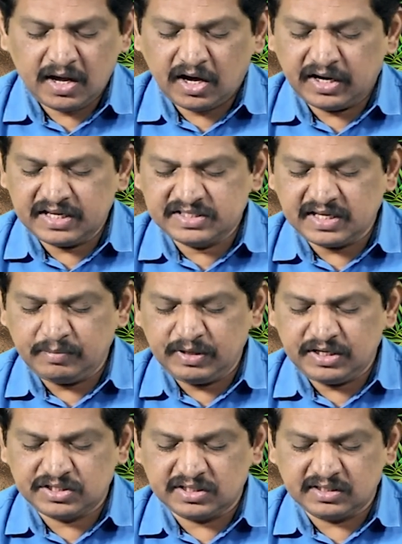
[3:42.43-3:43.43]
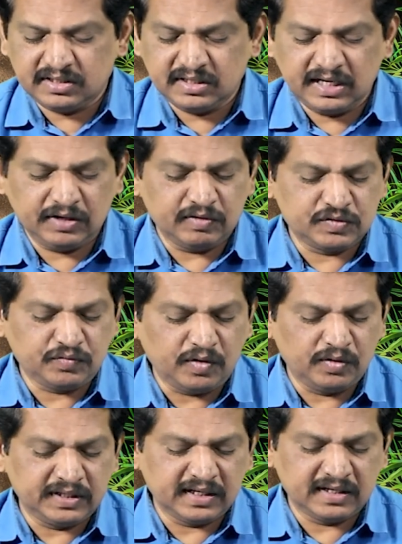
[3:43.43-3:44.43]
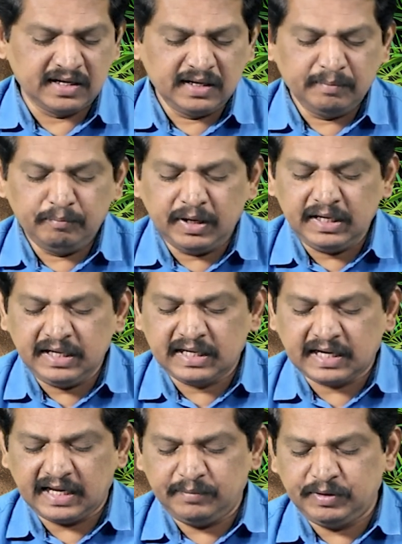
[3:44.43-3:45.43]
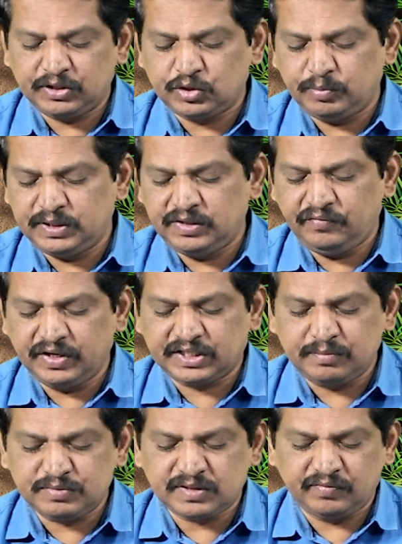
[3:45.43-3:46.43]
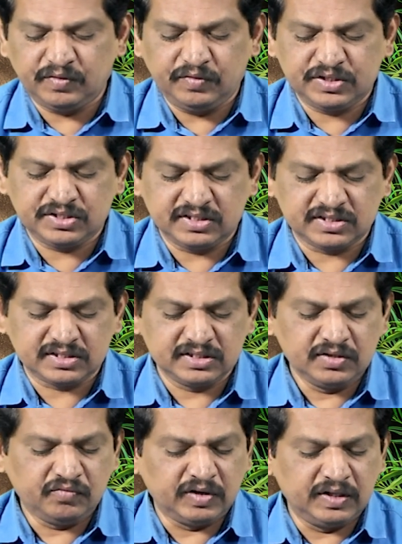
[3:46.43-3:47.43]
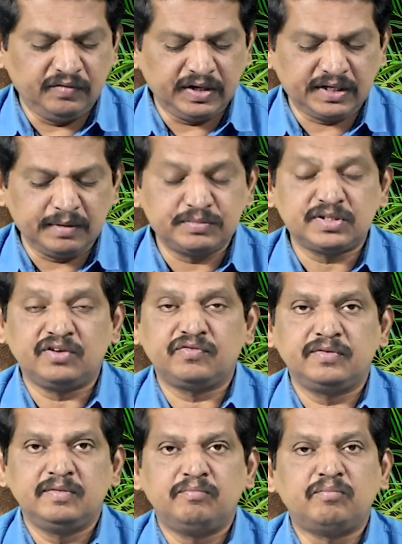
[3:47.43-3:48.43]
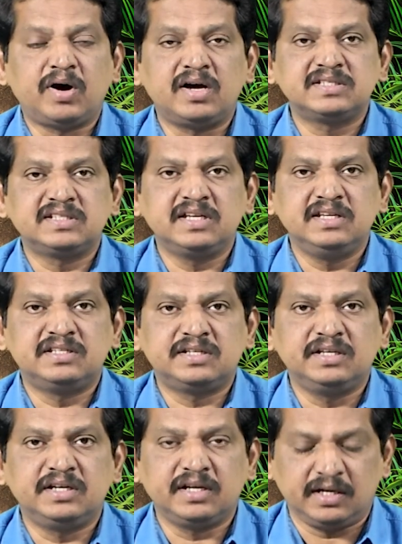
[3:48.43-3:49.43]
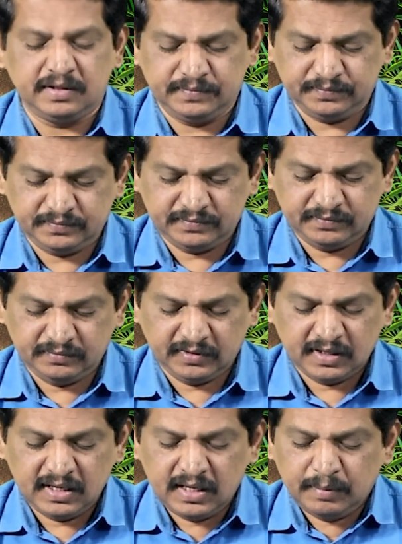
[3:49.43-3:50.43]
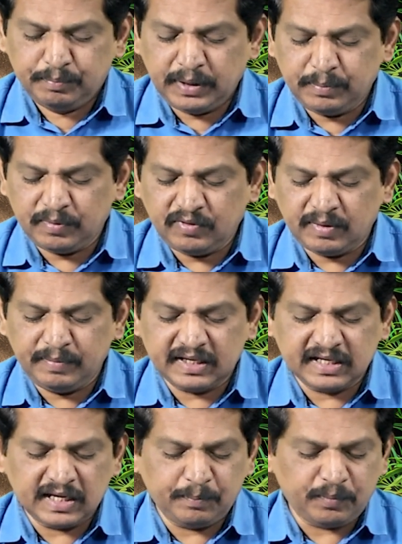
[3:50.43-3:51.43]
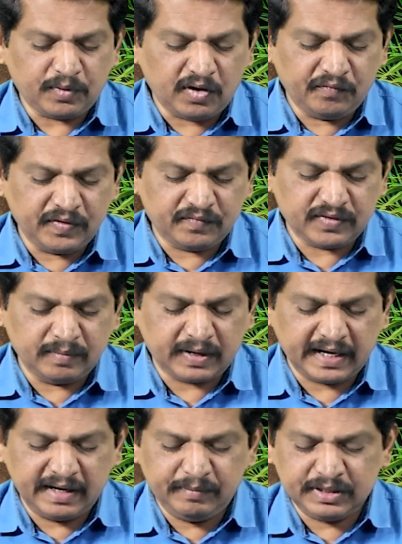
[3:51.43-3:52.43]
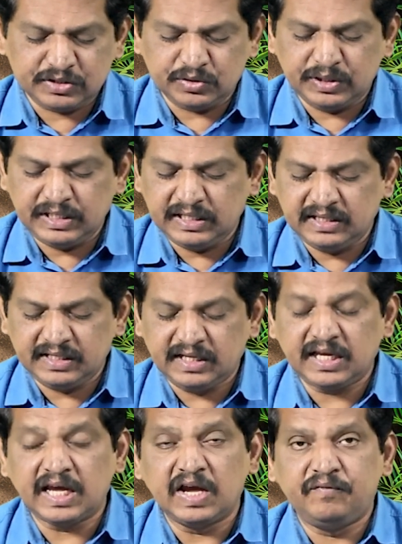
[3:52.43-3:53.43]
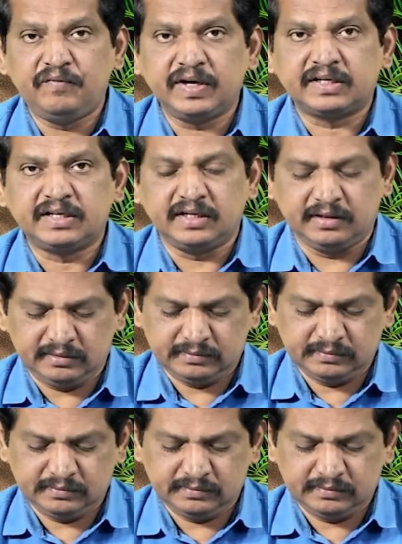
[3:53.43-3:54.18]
On examination, it was found that many claiming to be the victims of the witches were the victims of mass hysteria. People were making a profit from claiming to heal the afflicted.